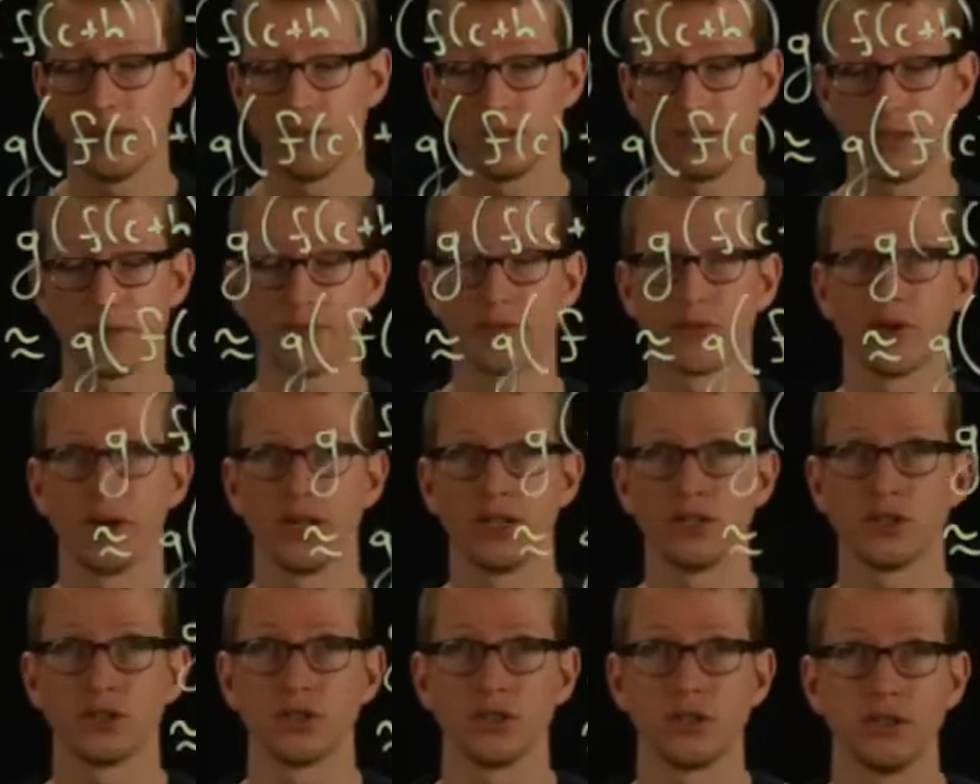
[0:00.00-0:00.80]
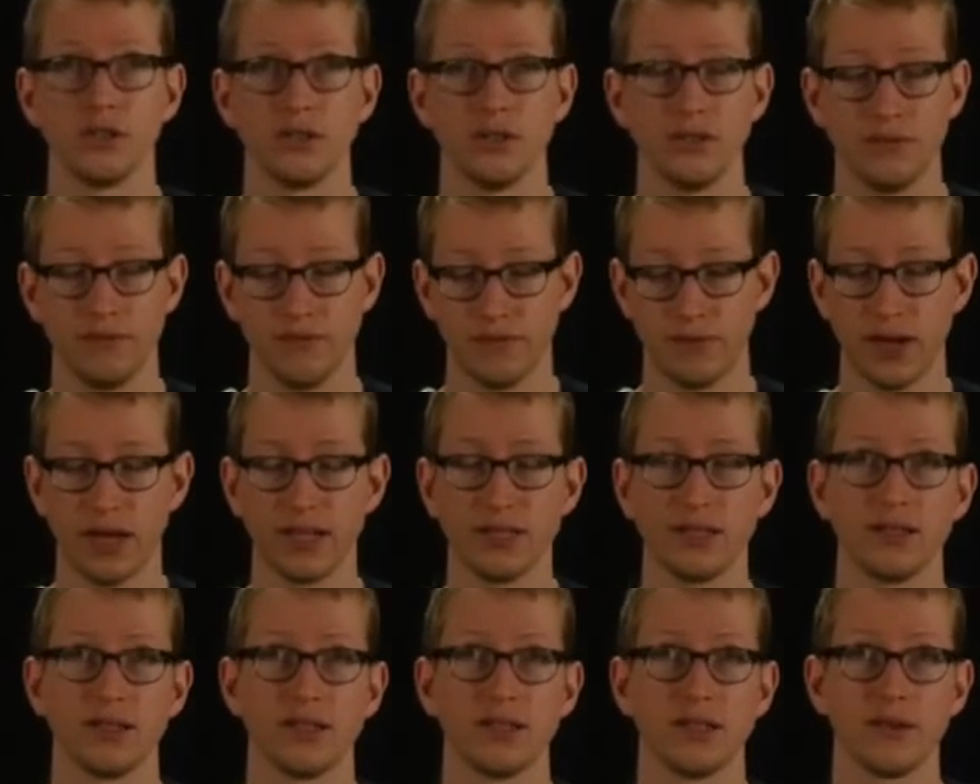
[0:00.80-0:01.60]

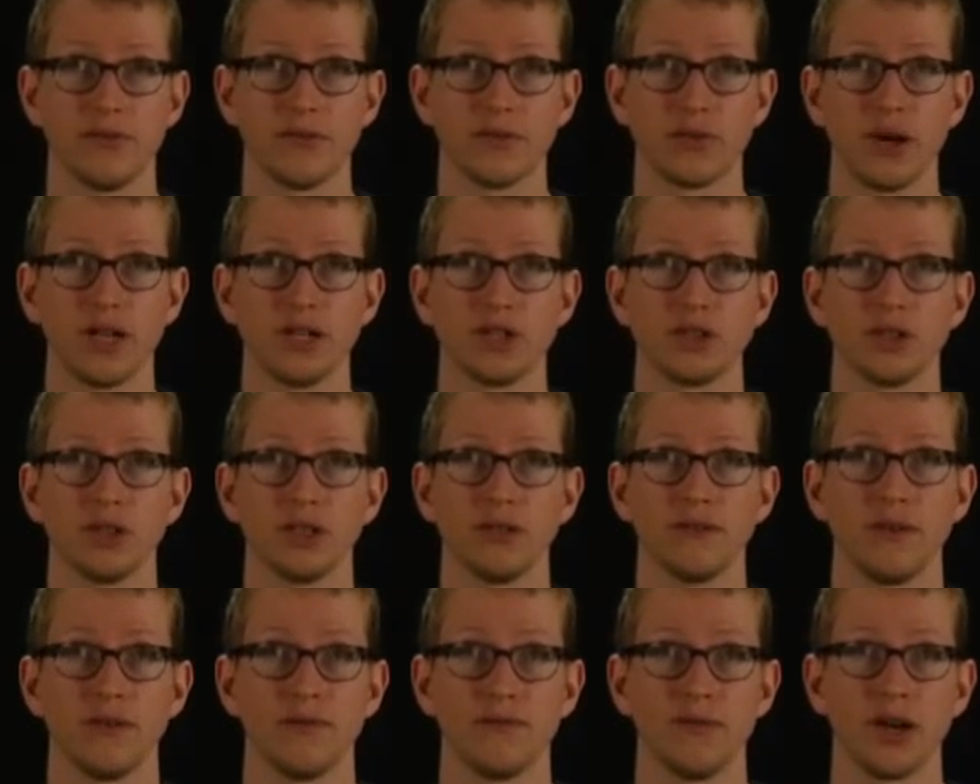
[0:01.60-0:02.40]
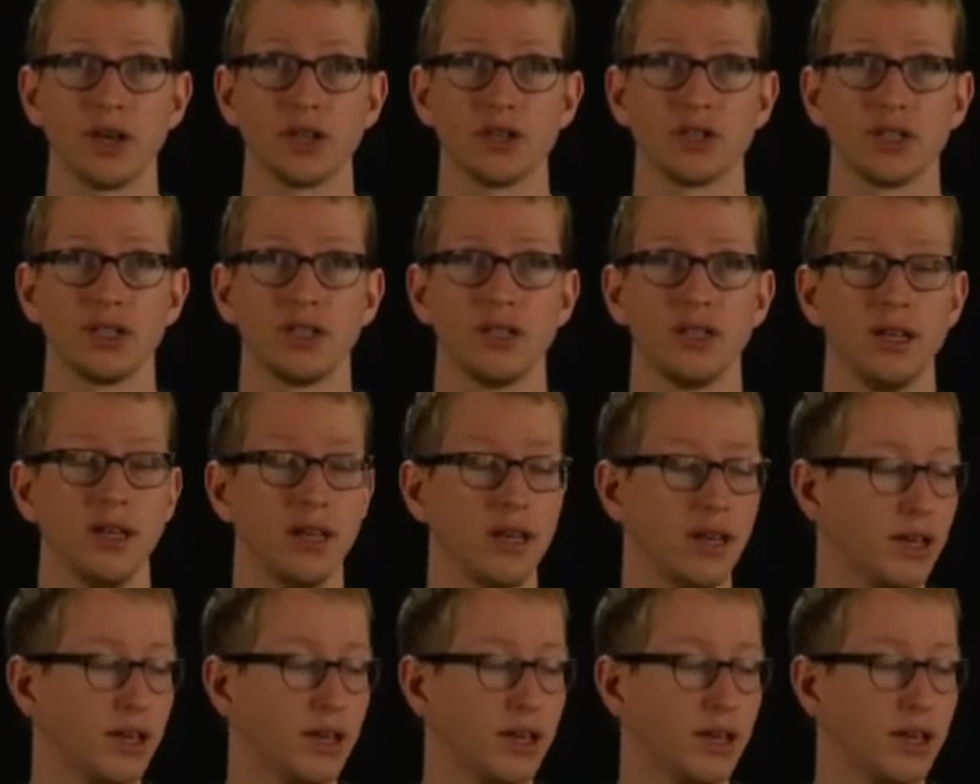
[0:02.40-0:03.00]
finding the differential of a function